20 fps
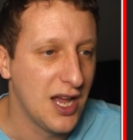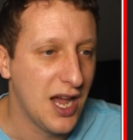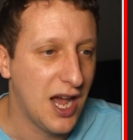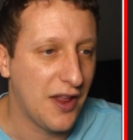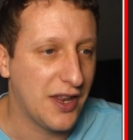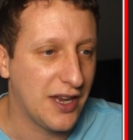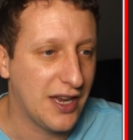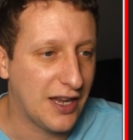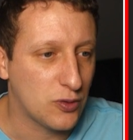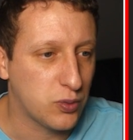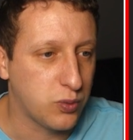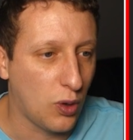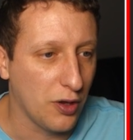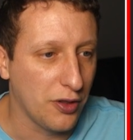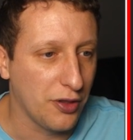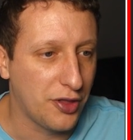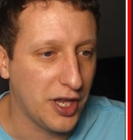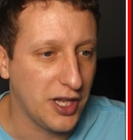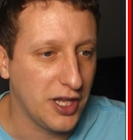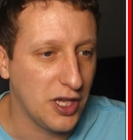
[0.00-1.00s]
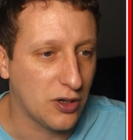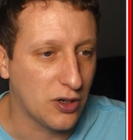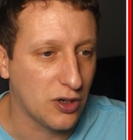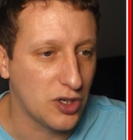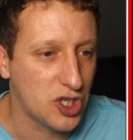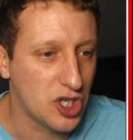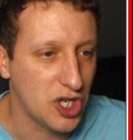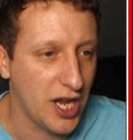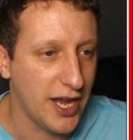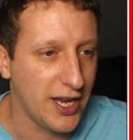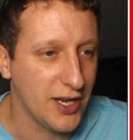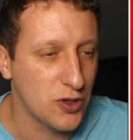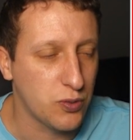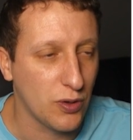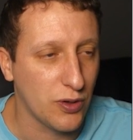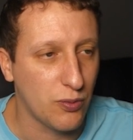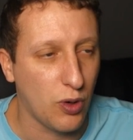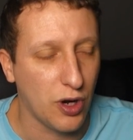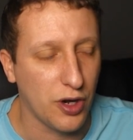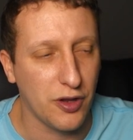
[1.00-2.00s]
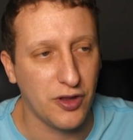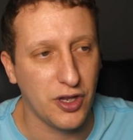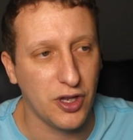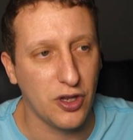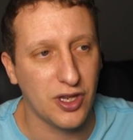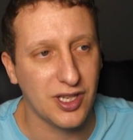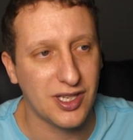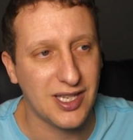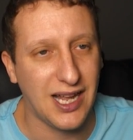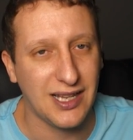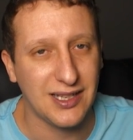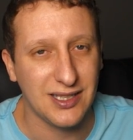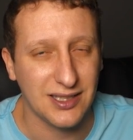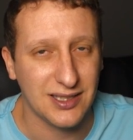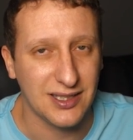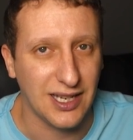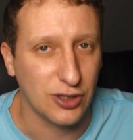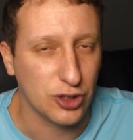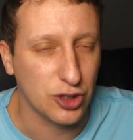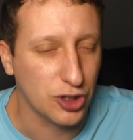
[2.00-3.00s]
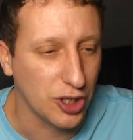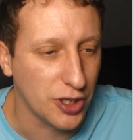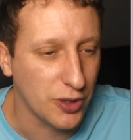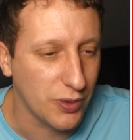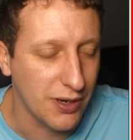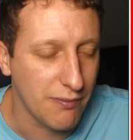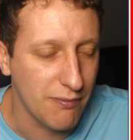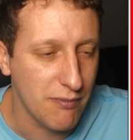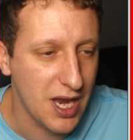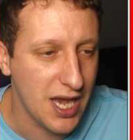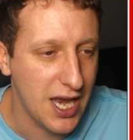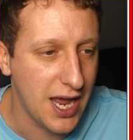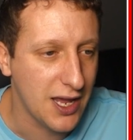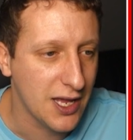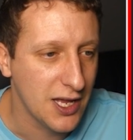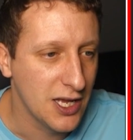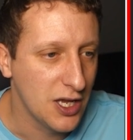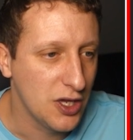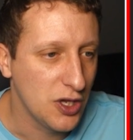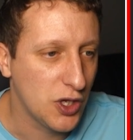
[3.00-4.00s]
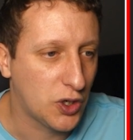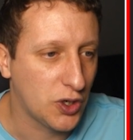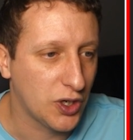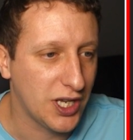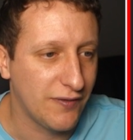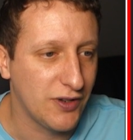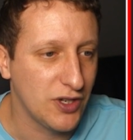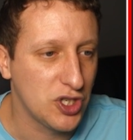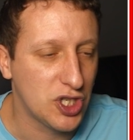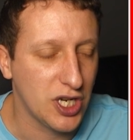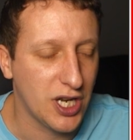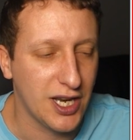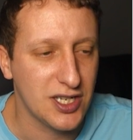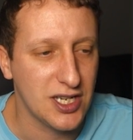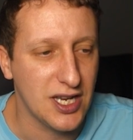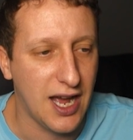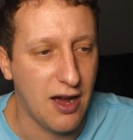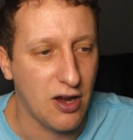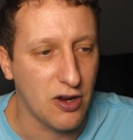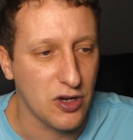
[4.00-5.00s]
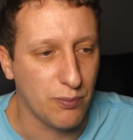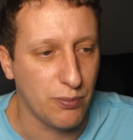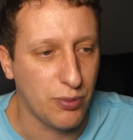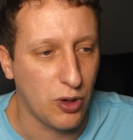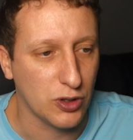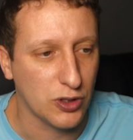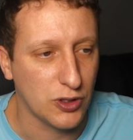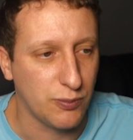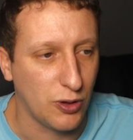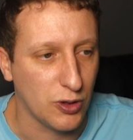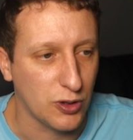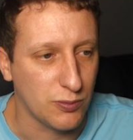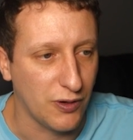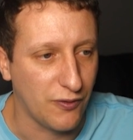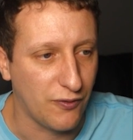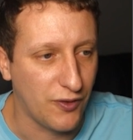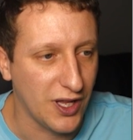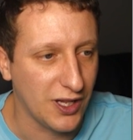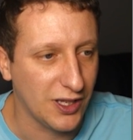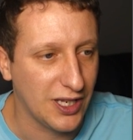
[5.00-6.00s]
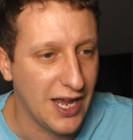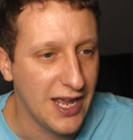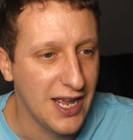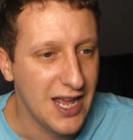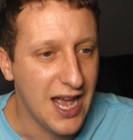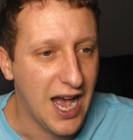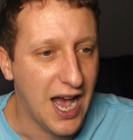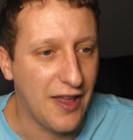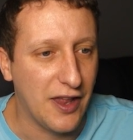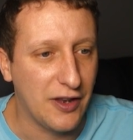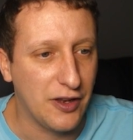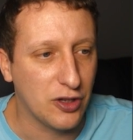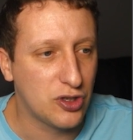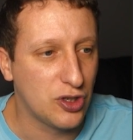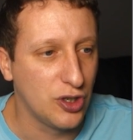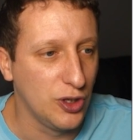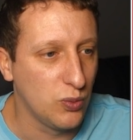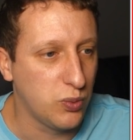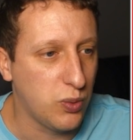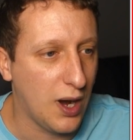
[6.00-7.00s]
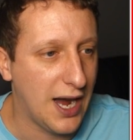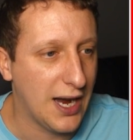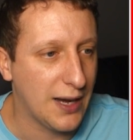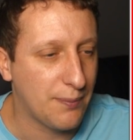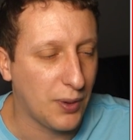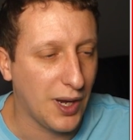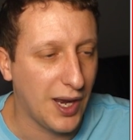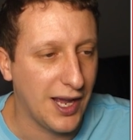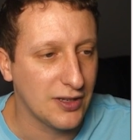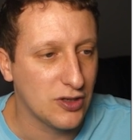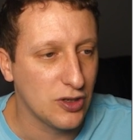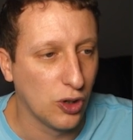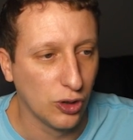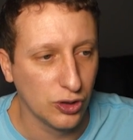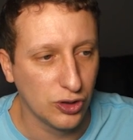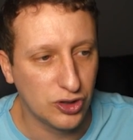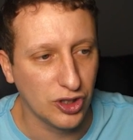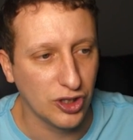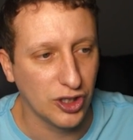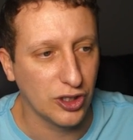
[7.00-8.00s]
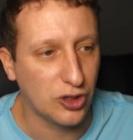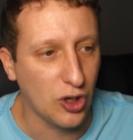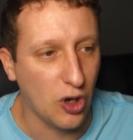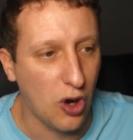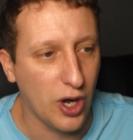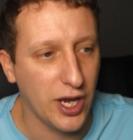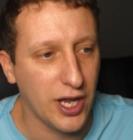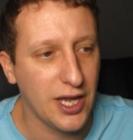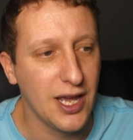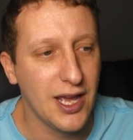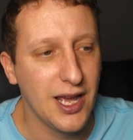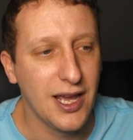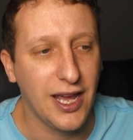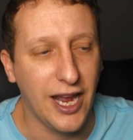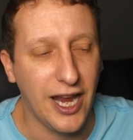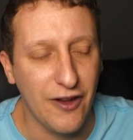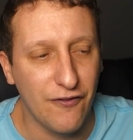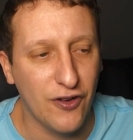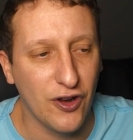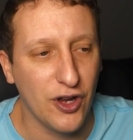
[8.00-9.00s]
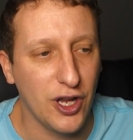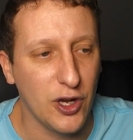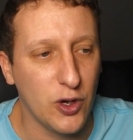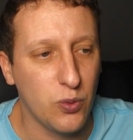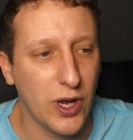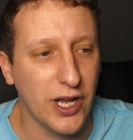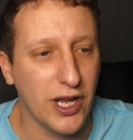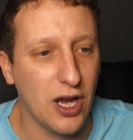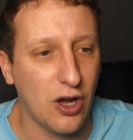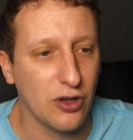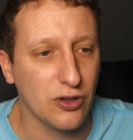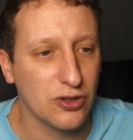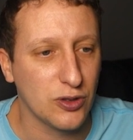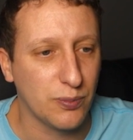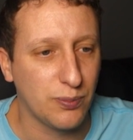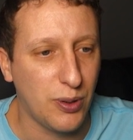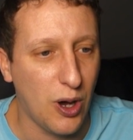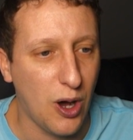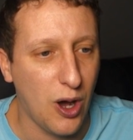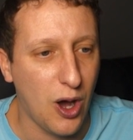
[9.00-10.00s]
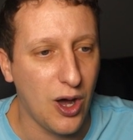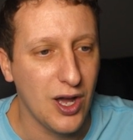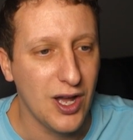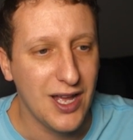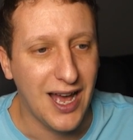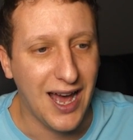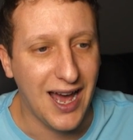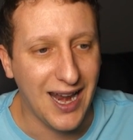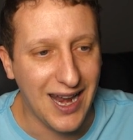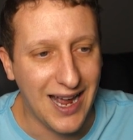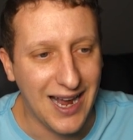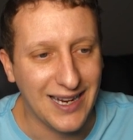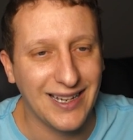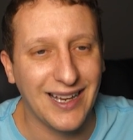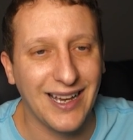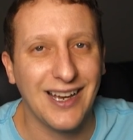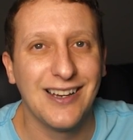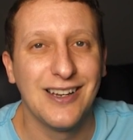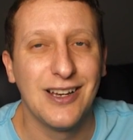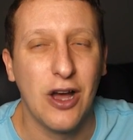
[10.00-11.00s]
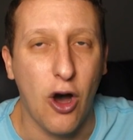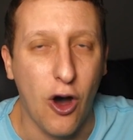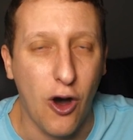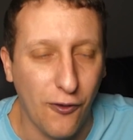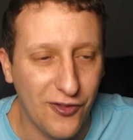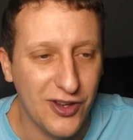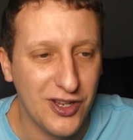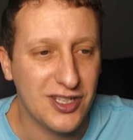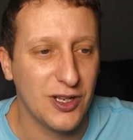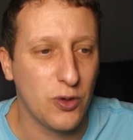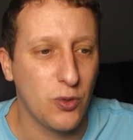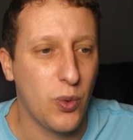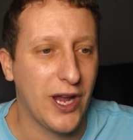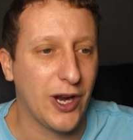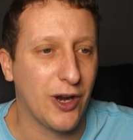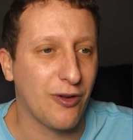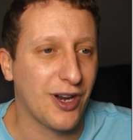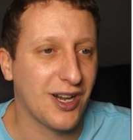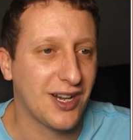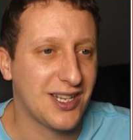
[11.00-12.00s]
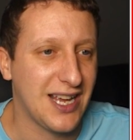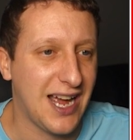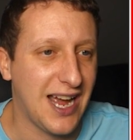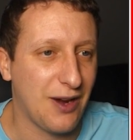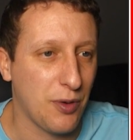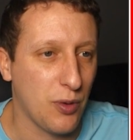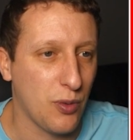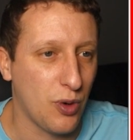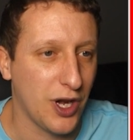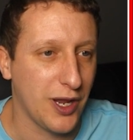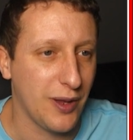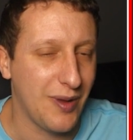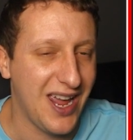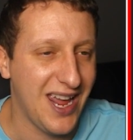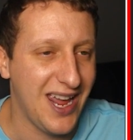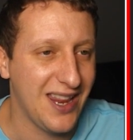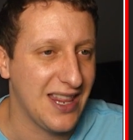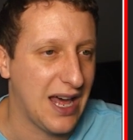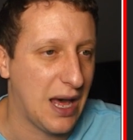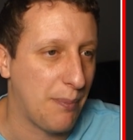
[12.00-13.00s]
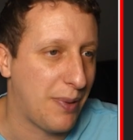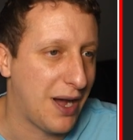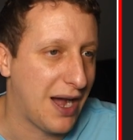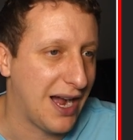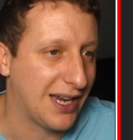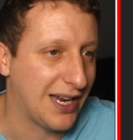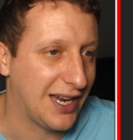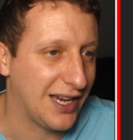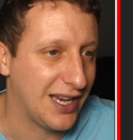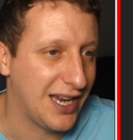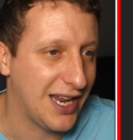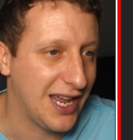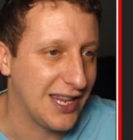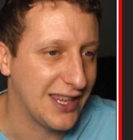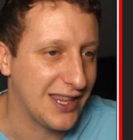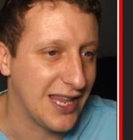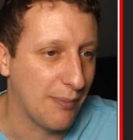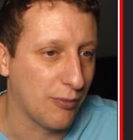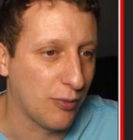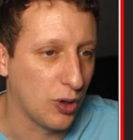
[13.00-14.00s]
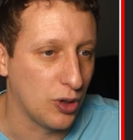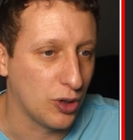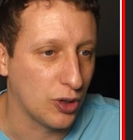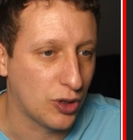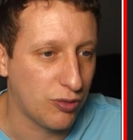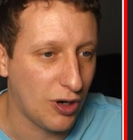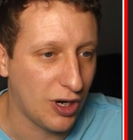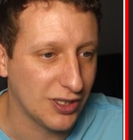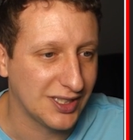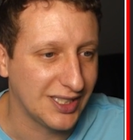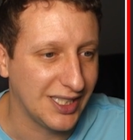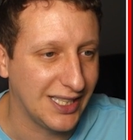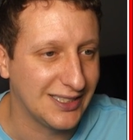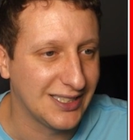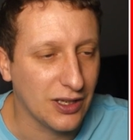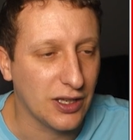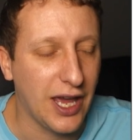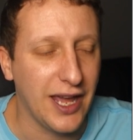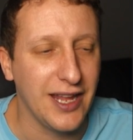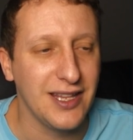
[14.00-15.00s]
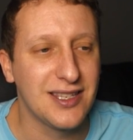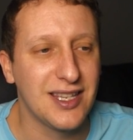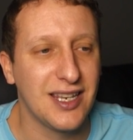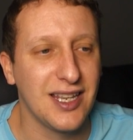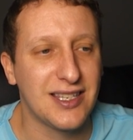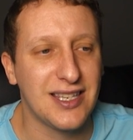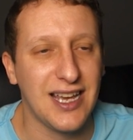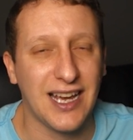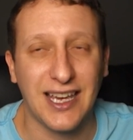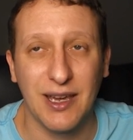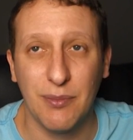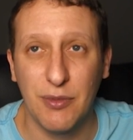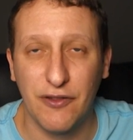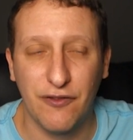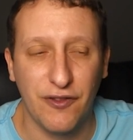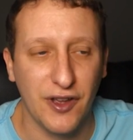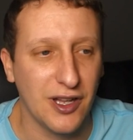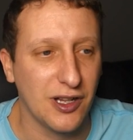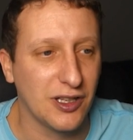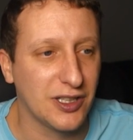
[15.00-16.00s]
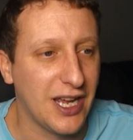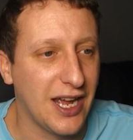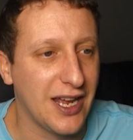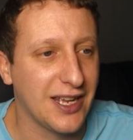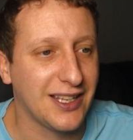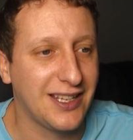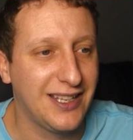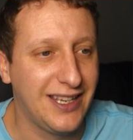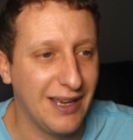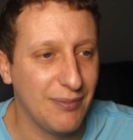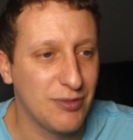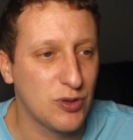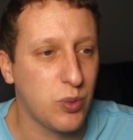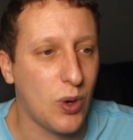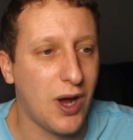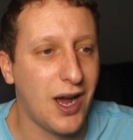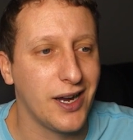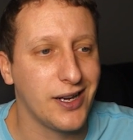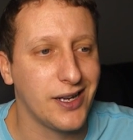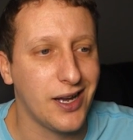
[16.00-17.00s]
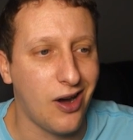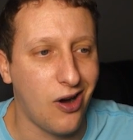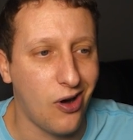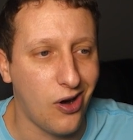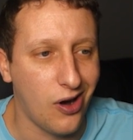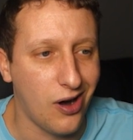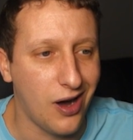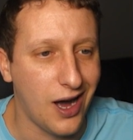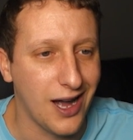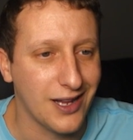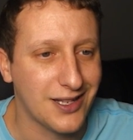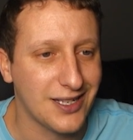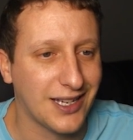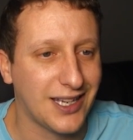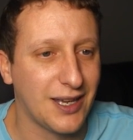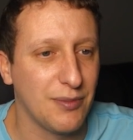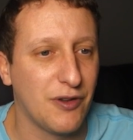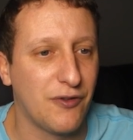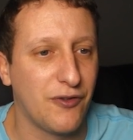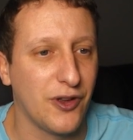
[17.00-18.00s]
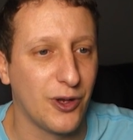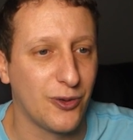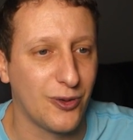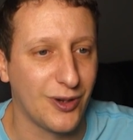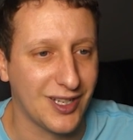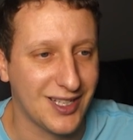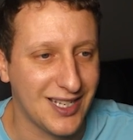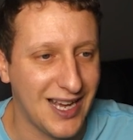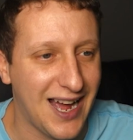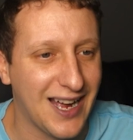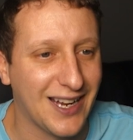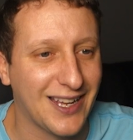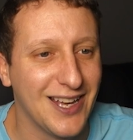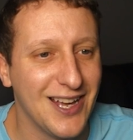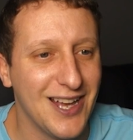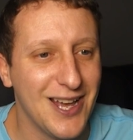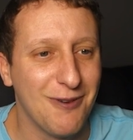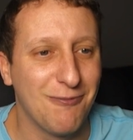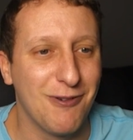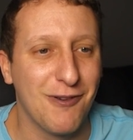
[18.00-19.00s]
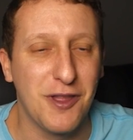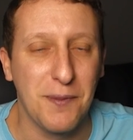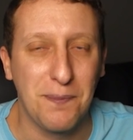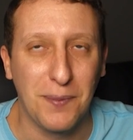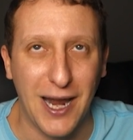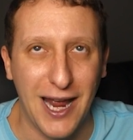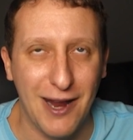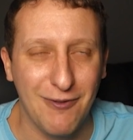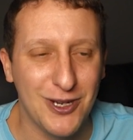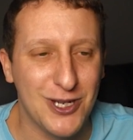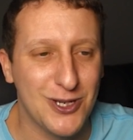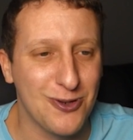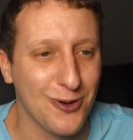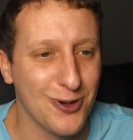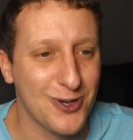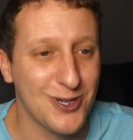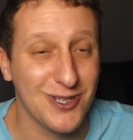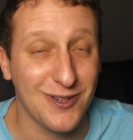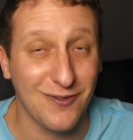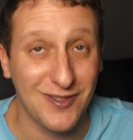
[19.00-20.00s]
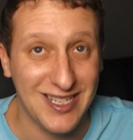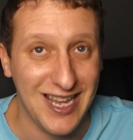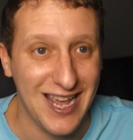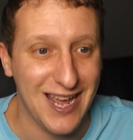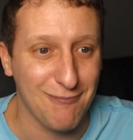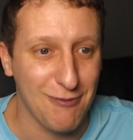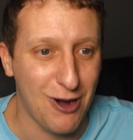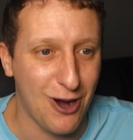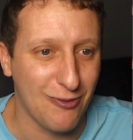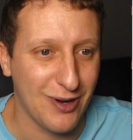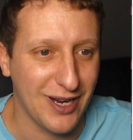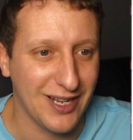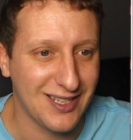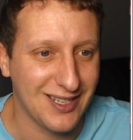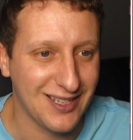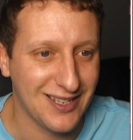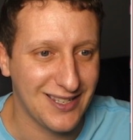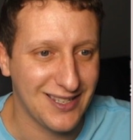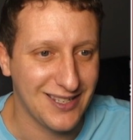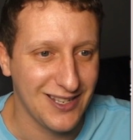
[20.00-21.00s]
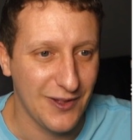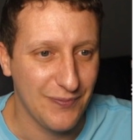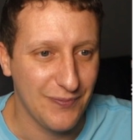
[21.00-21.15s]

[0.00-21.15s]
I think that's one thing you could change with one of the other tactics that I'll show you in a minute. You could even change that on a box-to-box midfielder. And then the 2 wide players, Hudson-Odoi, inverted winger on support. Alanga, obviously winger on attack. We want him hitting that byline and hitting them low crosses. Into the attacking midfielder, Gibbs-White, attacking midfielder on attack, with the player instructions of take more risks,